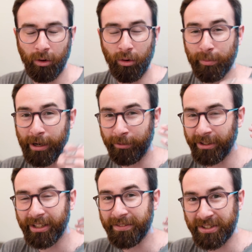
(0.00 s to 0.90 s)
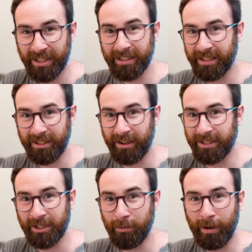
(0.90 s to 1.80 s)
Or you might really love set design,
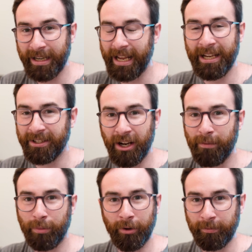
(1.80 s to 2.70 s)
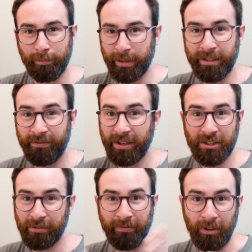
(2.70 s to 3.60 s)
so you might end up on big
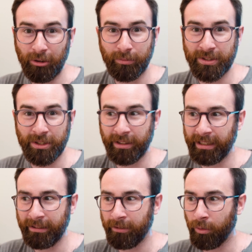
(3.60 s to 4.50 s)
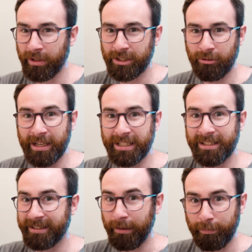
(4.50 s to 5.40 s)
feature films doing all these crazy
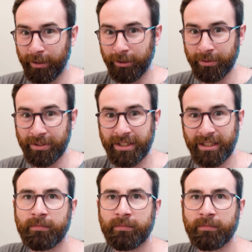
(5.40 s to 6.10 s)
set builds.